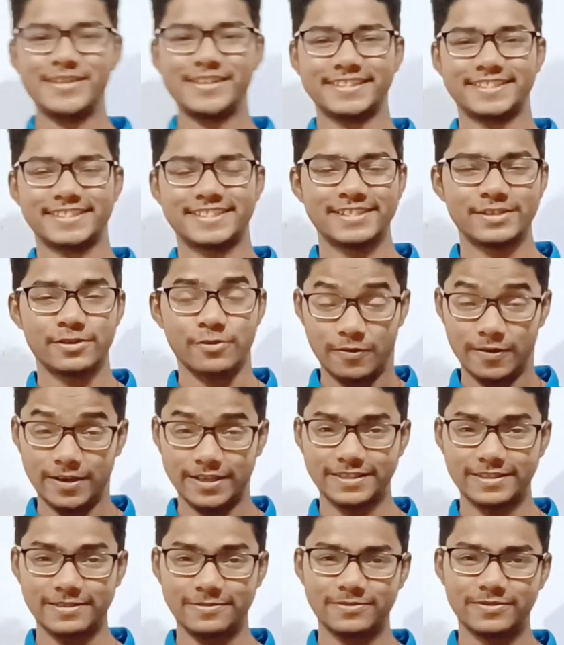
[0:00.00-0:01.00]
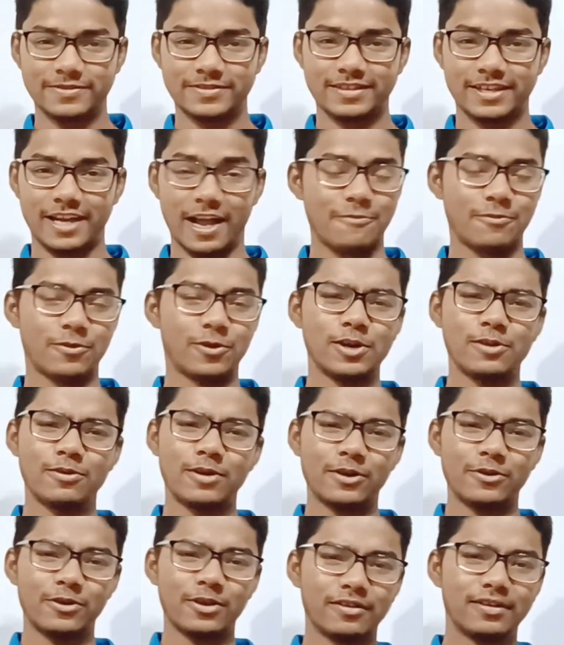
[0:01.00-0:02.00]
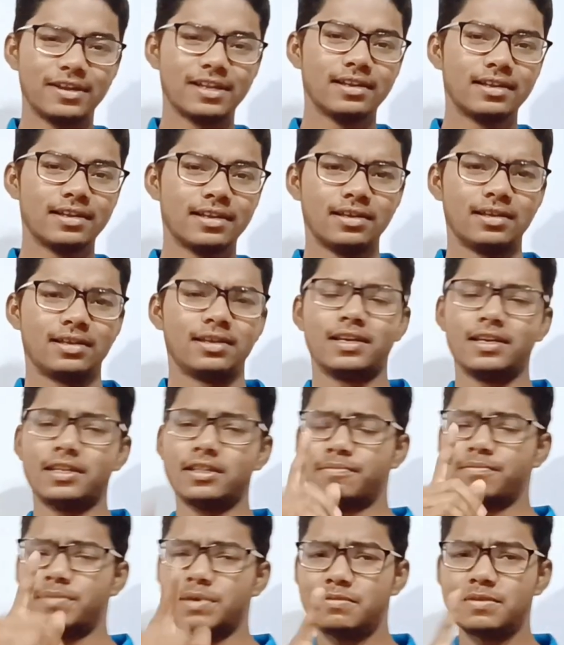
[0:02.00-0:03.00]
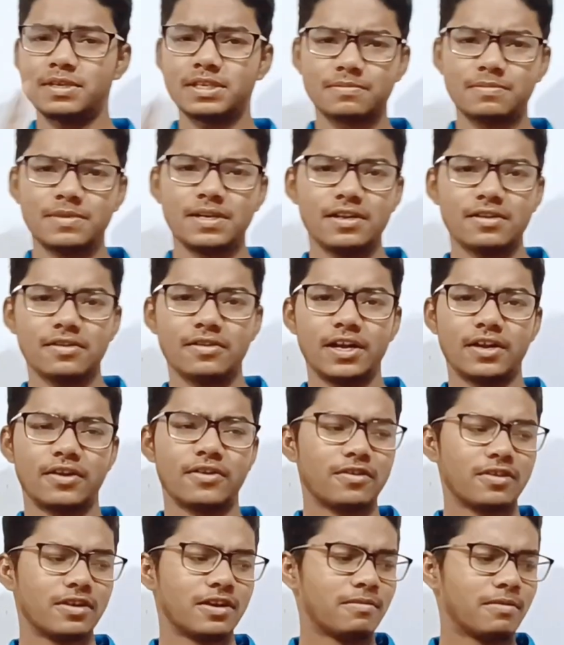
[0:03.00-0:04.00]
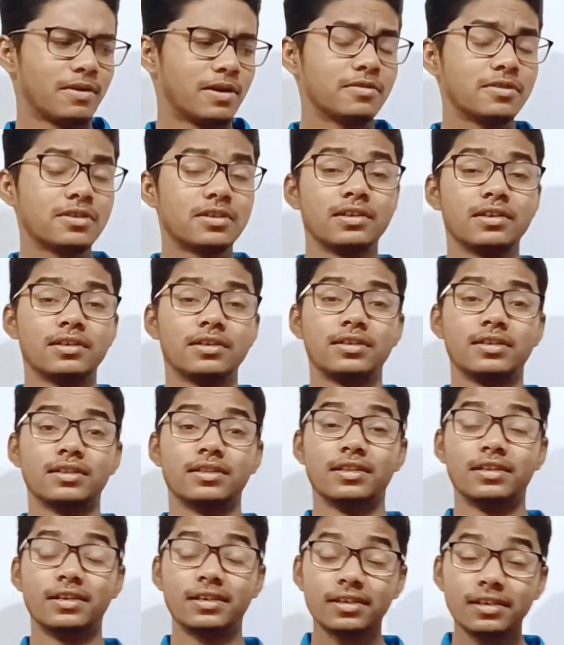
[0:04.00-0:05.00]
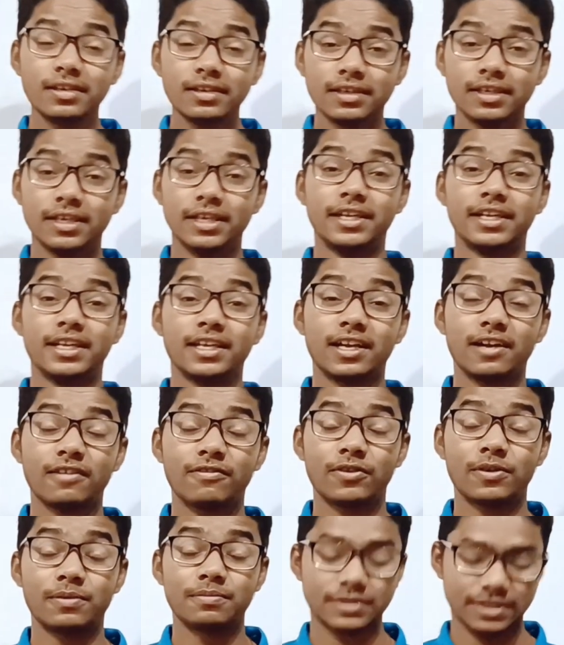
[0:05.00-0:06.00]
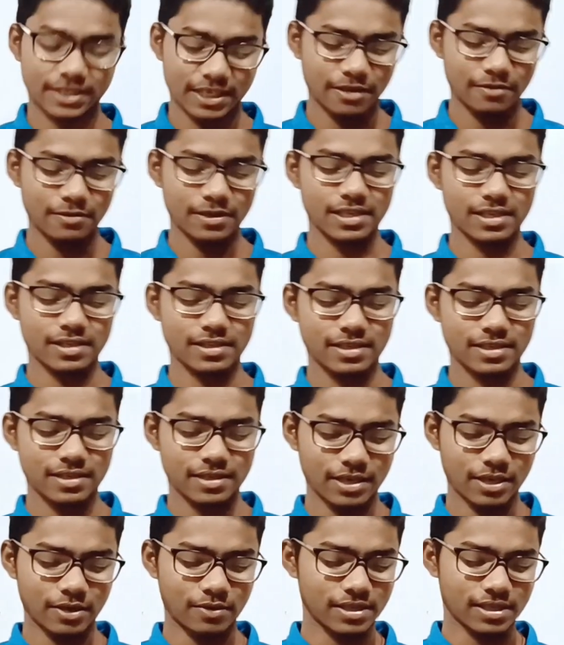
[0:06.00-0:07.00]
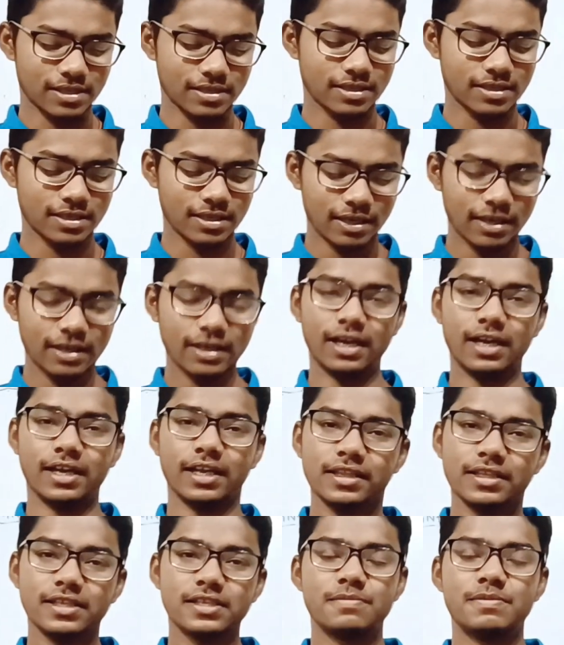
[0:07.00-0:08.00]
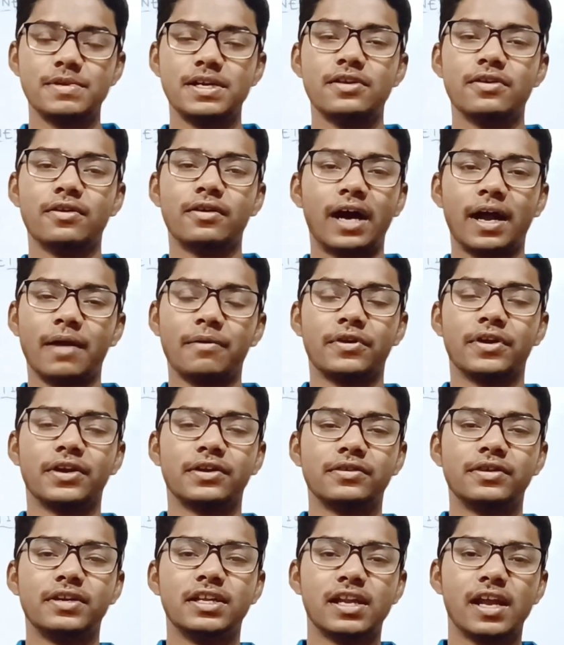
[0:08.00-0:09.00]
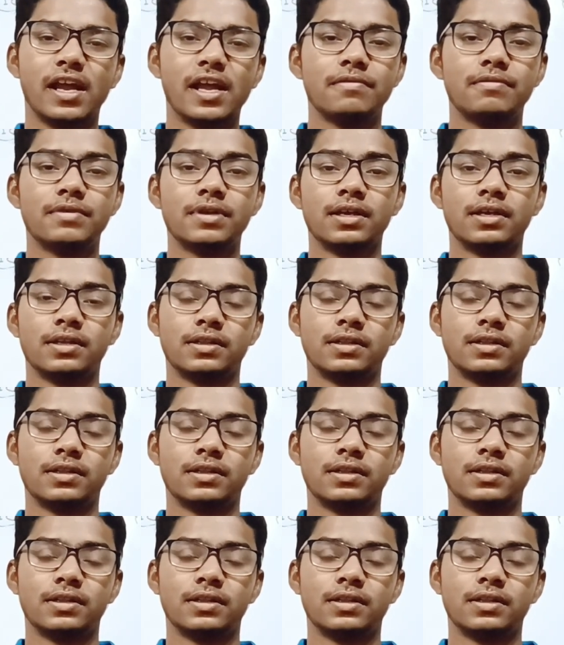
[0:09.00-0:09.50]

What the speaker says: here. What's up? I hope you are doing well. In the previous video I told about the integral forms derivations equations, and in this video I am going to derive